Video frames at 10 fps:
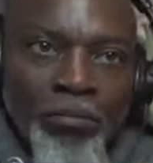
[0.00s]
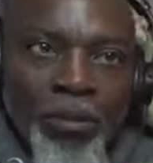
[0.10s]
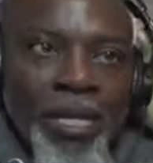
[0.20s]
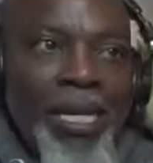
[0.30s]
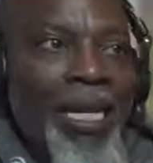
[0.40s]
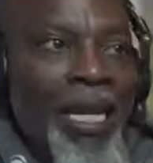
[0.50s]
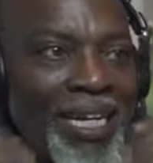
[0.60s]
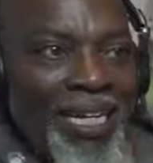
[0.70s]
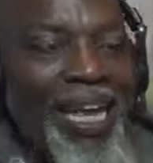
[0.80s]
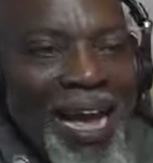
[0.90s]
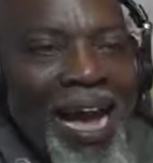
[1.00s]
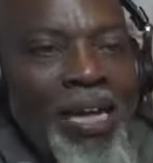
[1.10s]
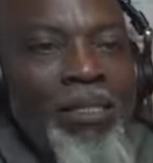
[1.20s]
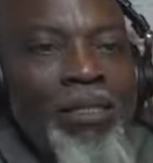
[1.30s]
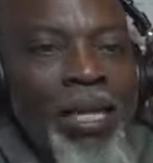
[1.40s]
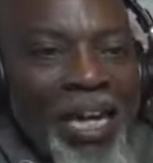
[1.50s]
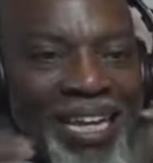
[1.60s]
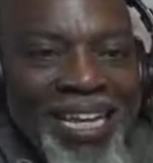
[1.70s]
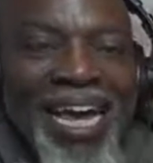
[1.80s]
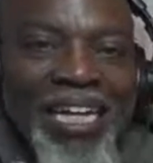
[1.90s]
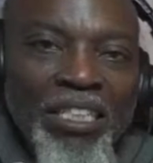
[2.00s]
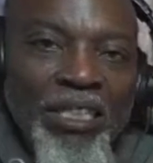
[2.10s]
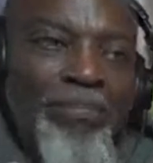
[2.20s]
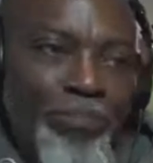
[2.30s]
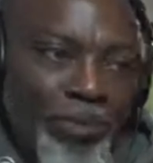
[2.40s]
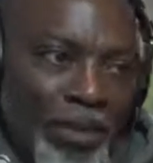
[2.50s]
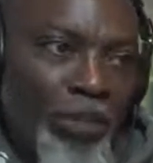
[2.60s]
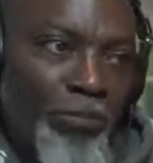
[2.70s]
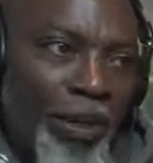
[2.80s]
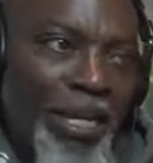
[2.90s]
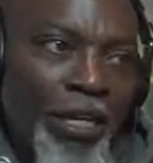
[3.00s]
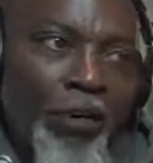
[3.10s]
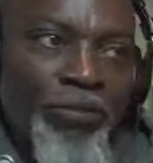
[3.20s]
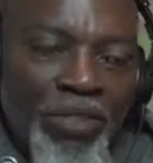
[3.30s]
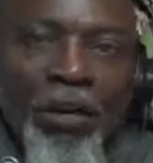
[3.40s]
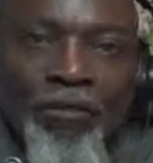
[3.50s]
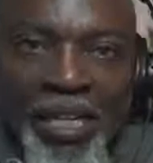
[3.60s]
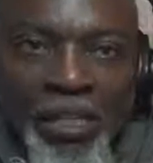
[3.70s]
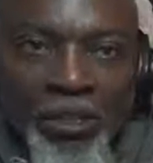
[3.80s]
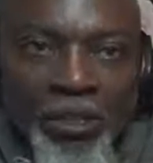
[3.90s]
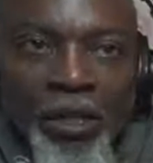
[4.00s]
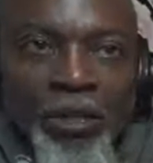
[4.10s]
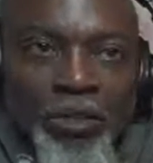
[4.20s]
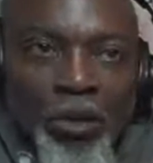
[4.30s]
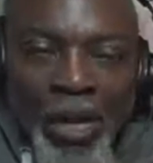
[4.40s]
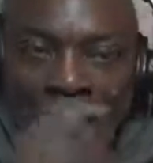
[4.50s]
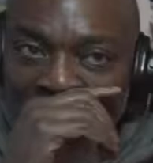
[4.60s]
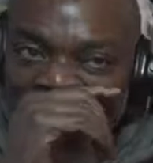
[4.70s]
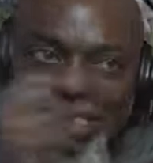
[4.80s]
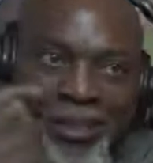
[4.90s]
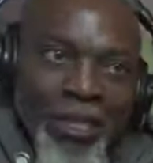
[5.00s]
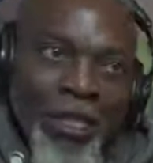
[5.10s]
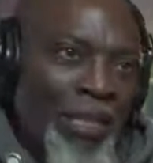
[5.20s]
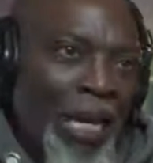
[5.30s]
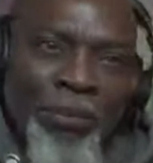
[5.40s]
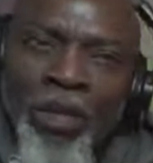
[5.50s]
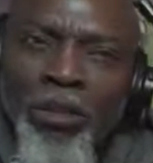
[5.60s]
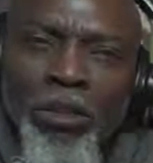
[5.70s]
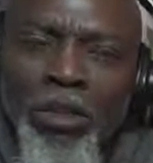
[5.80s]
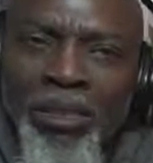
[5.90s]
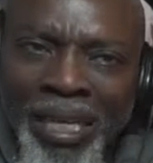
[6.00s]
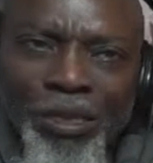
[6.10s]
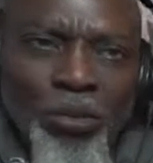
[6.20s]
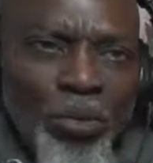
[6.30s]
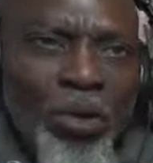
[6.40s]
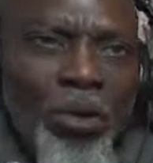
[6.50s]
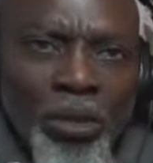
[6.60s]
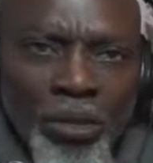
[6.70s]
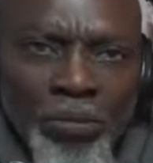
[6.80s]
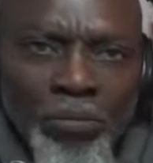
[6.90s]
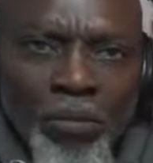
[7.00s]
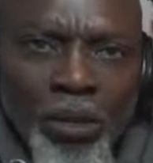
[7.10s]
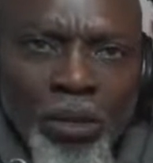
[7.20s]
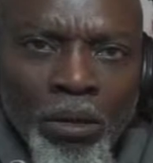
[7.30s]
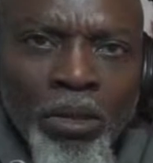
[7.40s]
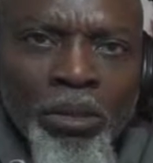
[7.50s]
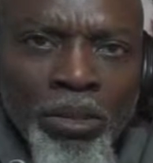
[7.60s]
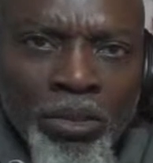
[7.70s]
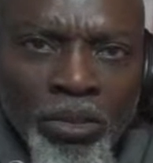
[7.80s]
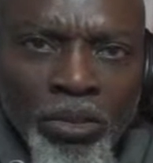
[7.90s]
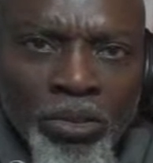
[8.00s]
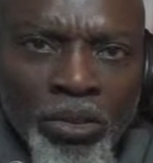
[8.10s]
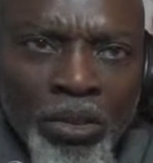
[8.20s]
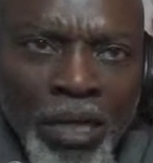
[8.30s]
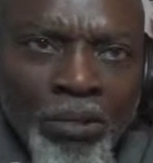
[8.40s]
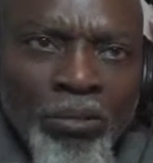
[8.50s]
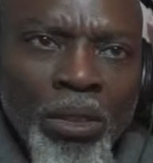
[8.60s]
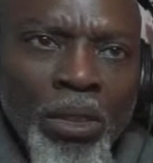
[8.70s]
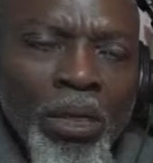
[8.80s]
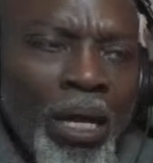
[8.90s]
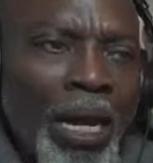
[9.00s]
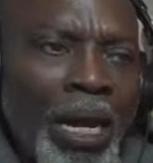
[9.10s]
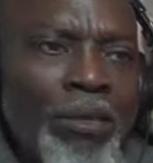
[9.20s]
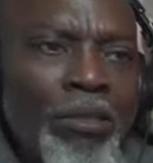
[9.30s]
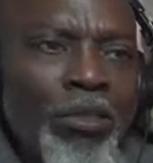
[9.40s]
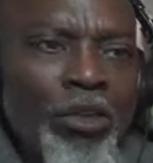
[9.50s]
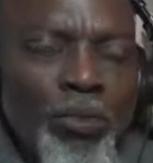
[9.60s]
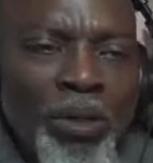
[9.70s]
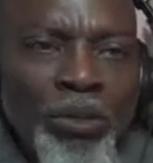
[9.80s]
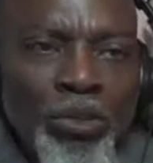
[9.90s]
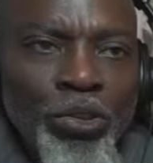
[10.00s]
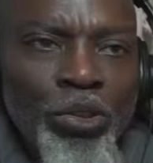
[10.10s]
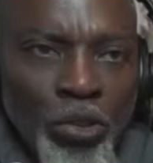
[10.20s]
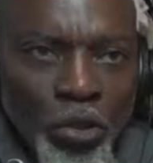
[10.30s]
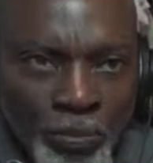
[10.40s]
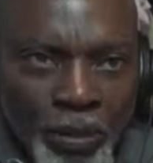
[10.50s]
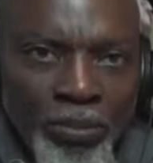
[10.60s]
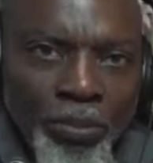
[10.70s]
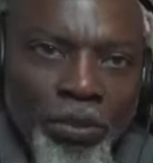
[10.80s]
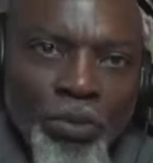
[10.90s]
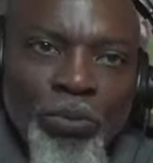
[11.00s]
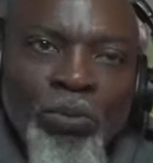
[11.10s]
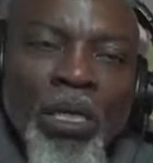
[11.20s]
A clear display of self-hate. So, ladies and gentlemen, I'm not going to stay too long on this discussion now. I just wanted to touch base with you.